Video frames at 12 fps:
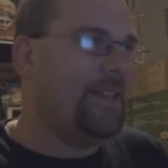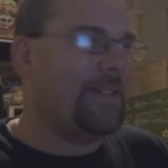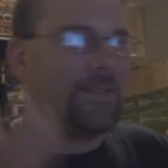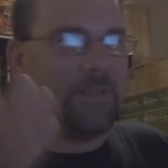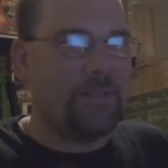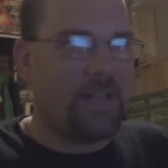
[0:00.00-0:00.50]

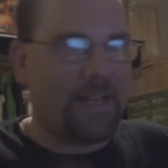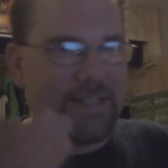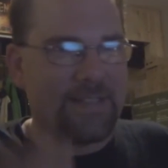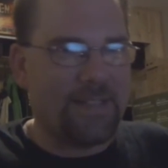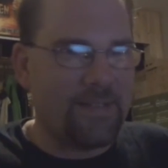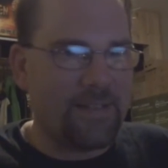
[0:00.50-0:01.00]
So you kind
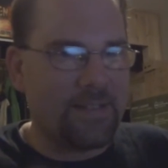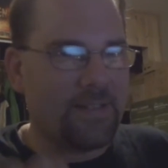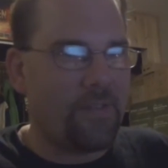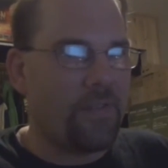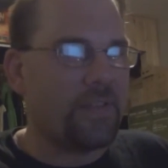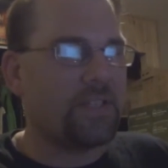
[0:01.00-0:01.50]
of see the
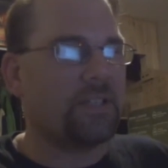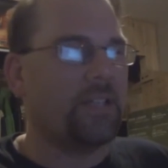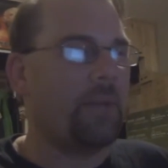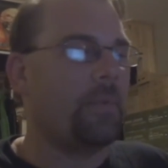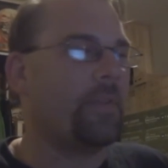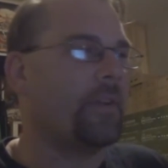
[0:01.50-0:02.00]

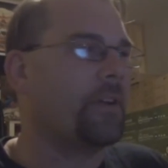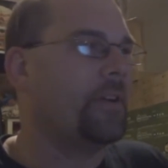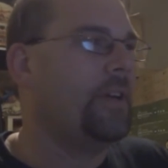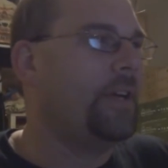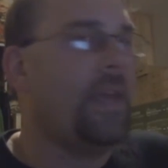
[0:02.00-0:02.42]
dilemma there.